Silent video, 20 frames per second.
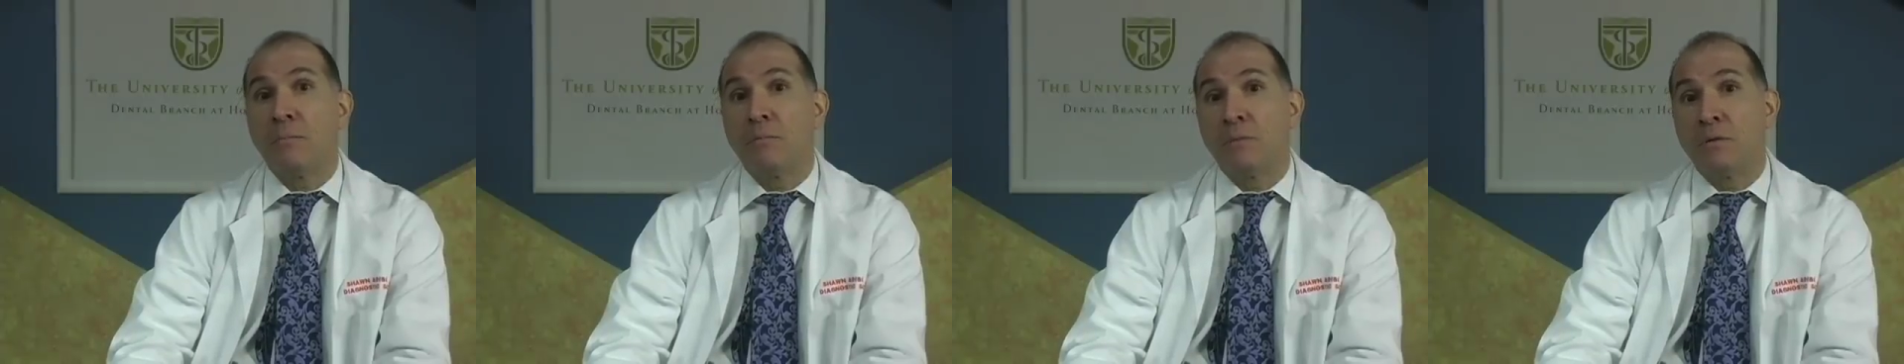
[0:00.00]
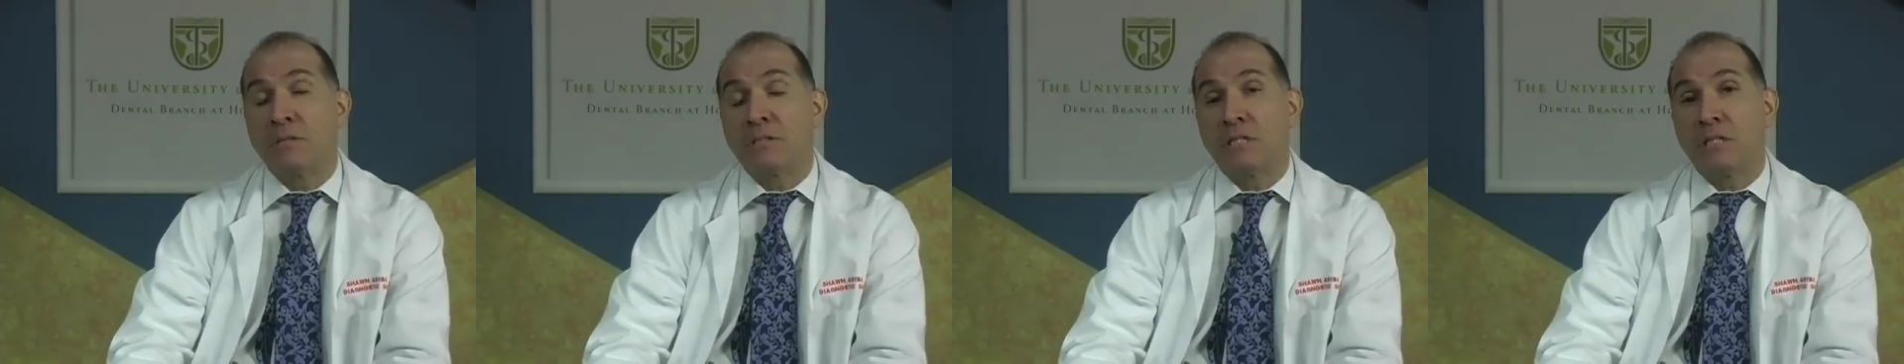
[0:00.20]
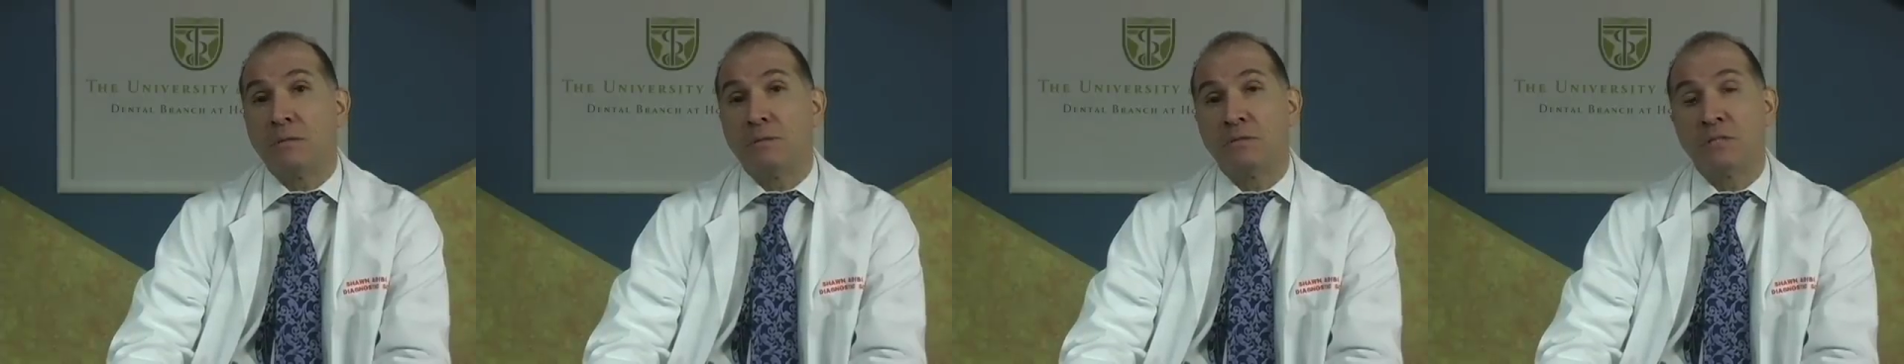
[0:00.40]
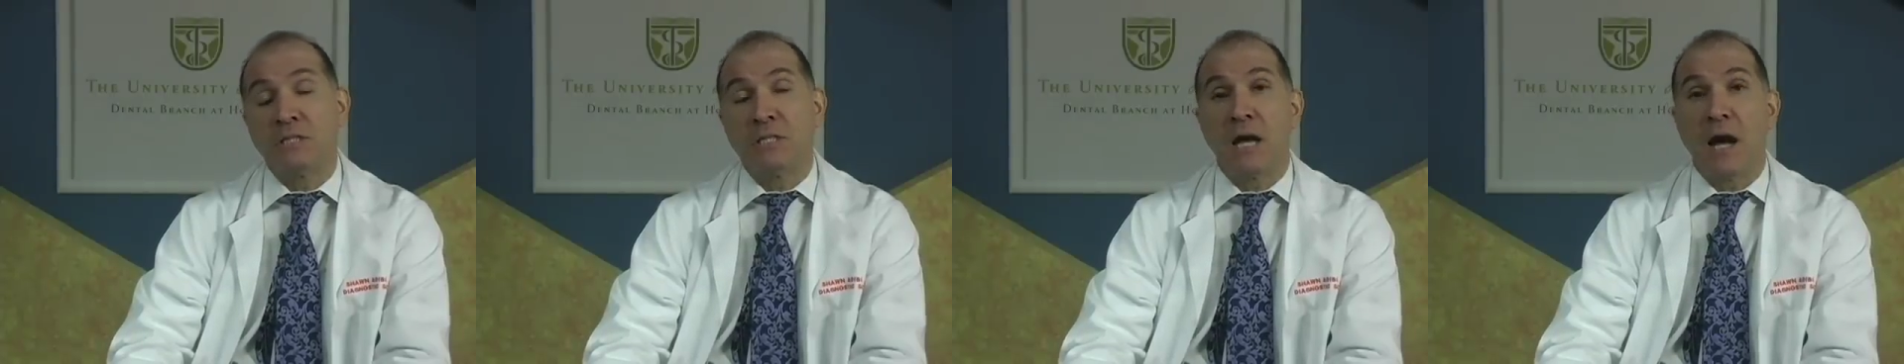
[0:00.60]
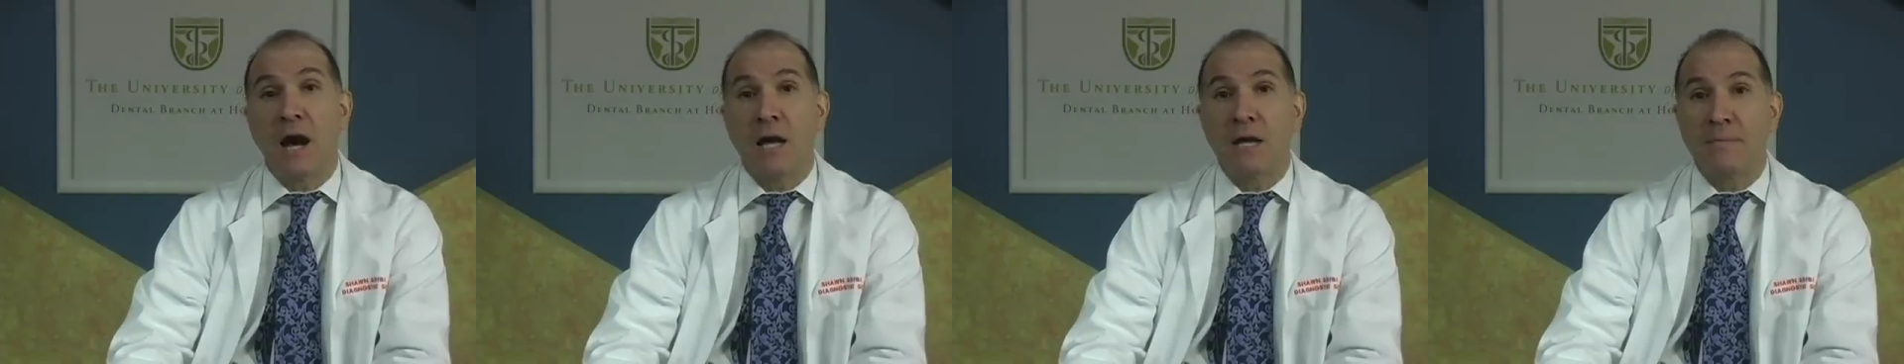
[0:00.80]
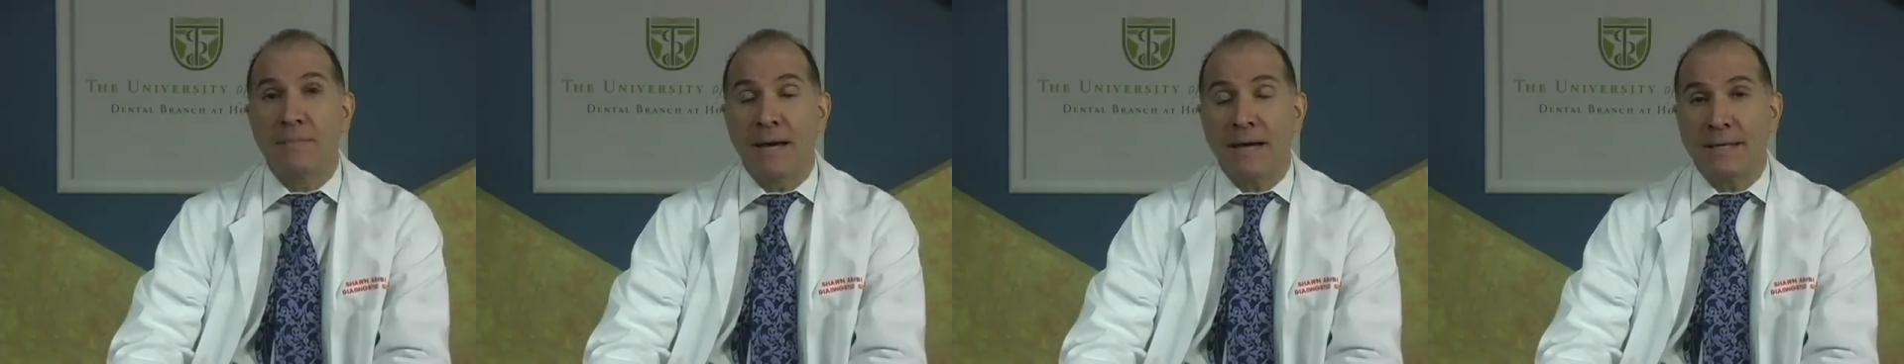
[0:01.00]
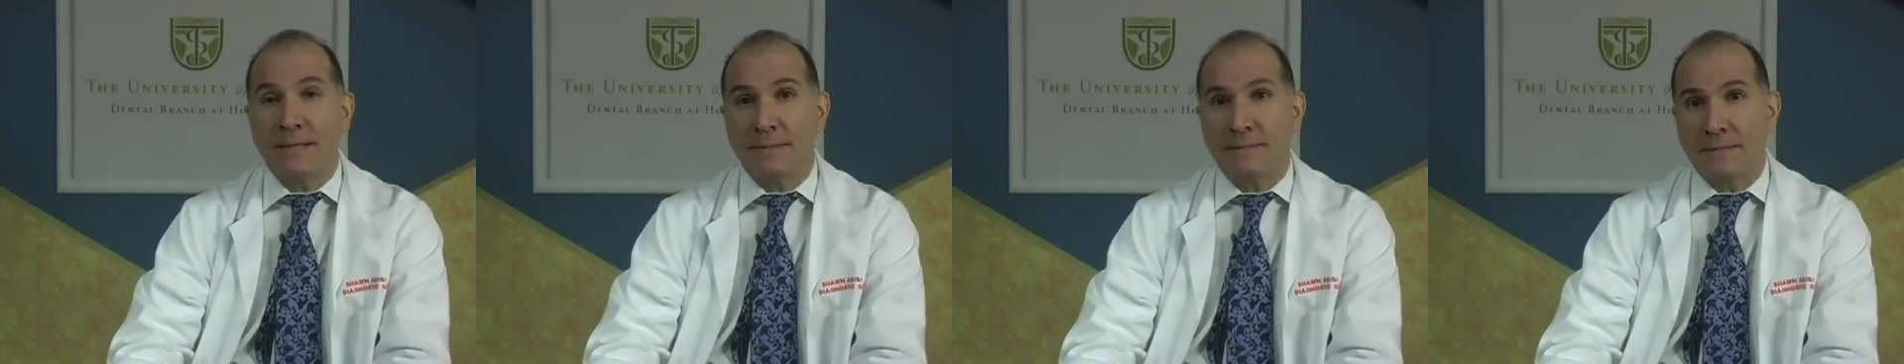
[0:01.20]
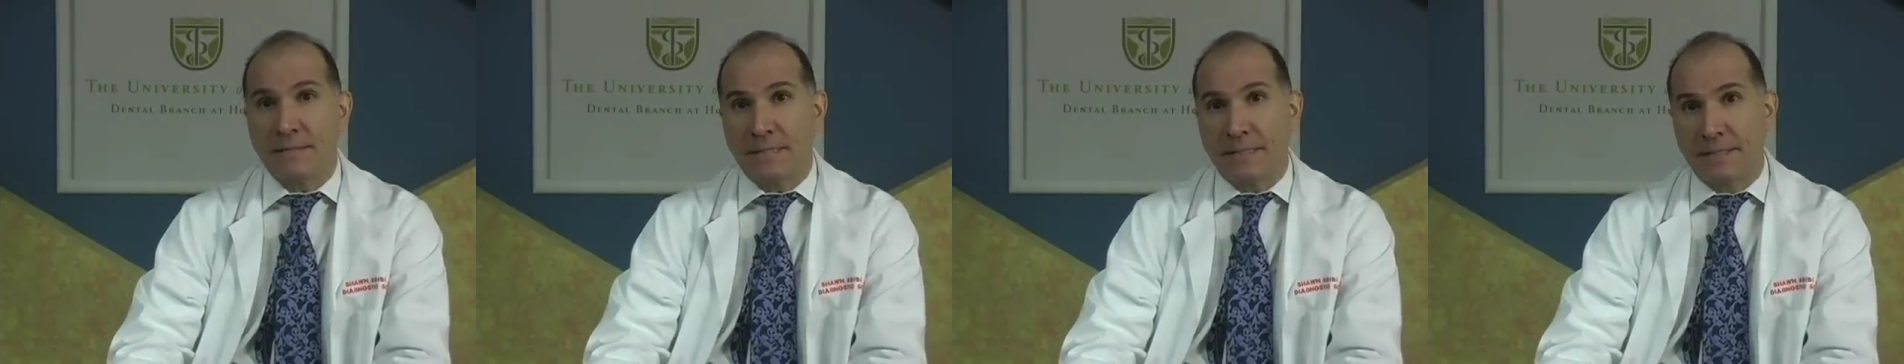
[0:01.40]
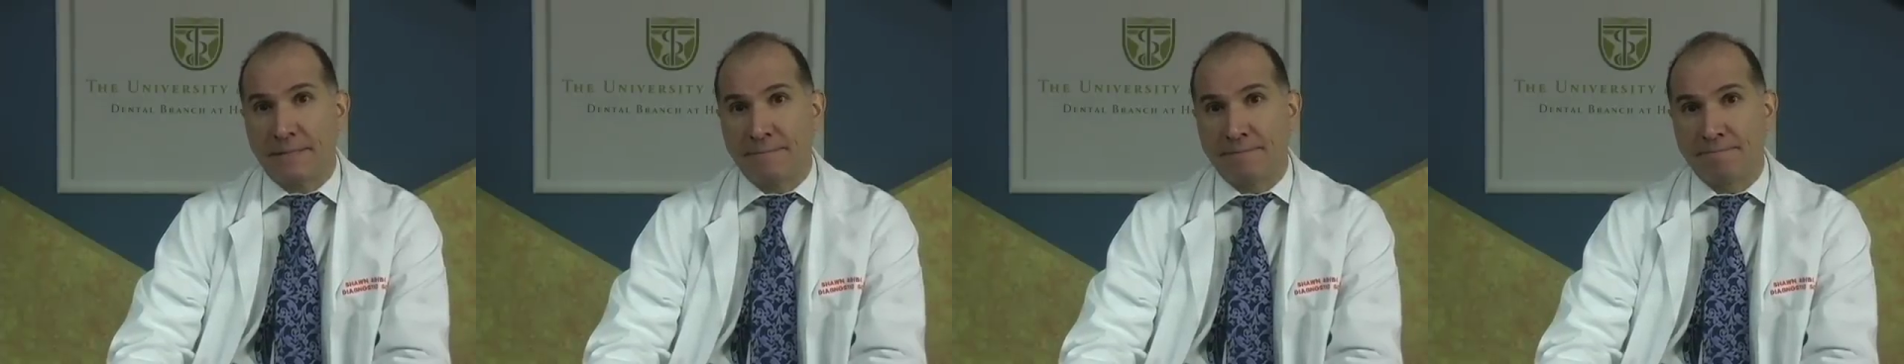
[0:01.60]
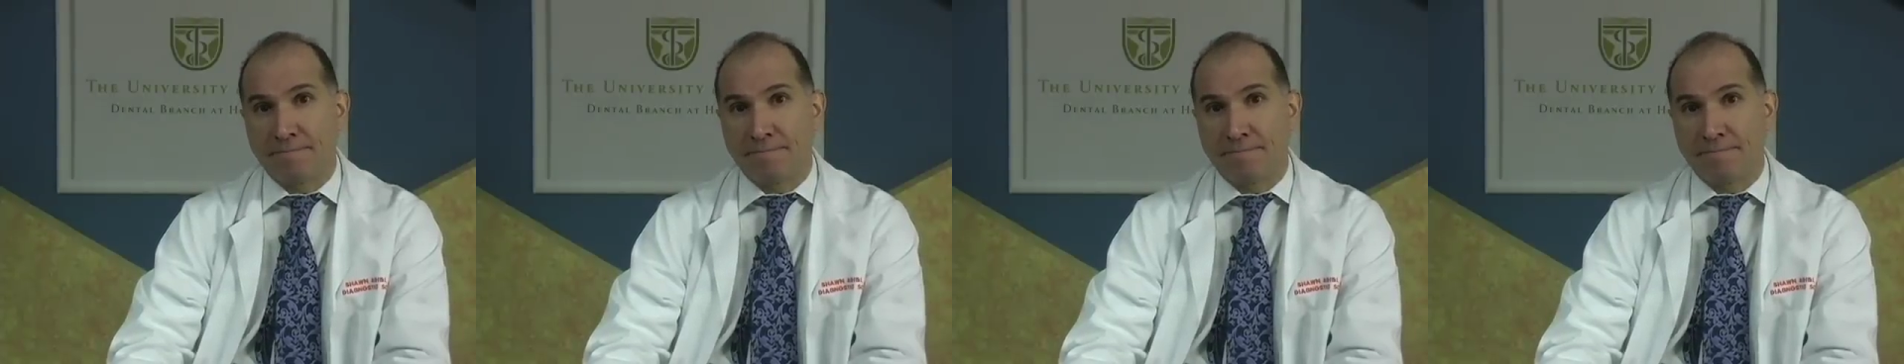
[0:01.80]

prescription automatically.